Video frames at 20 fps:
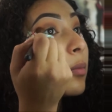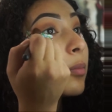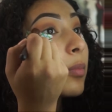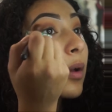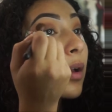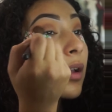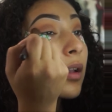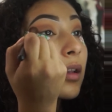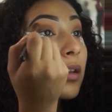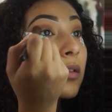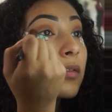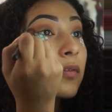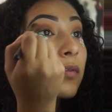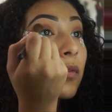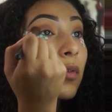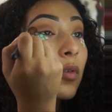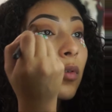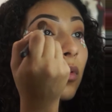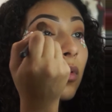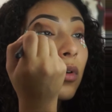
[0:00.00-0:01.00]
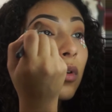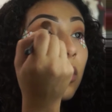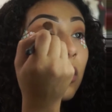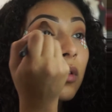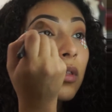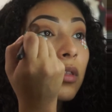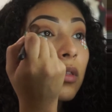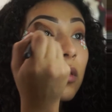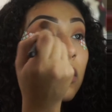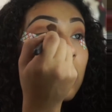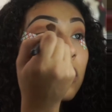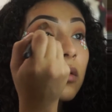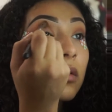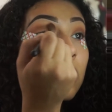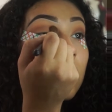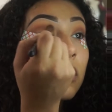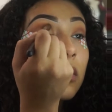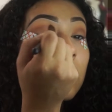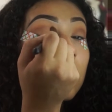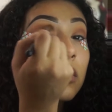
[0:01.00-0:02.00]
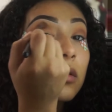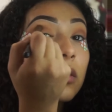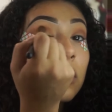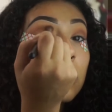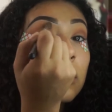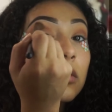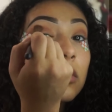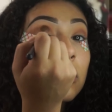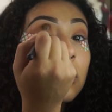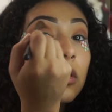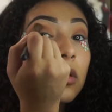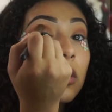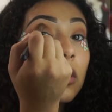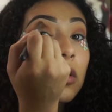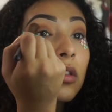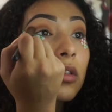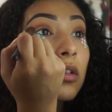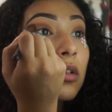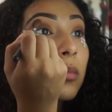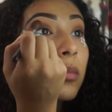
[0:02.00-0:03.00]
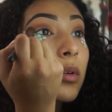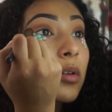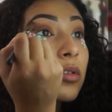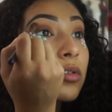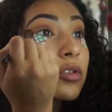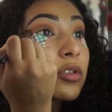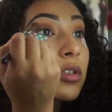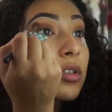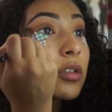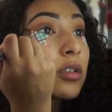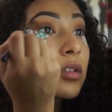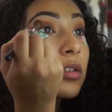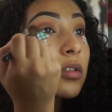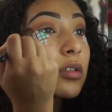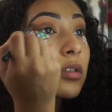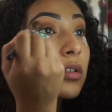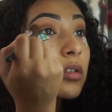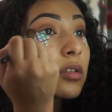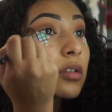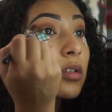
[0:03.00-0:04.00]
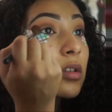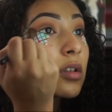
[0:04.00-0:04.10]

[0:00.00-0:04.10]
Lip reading: back and forth in circular motions.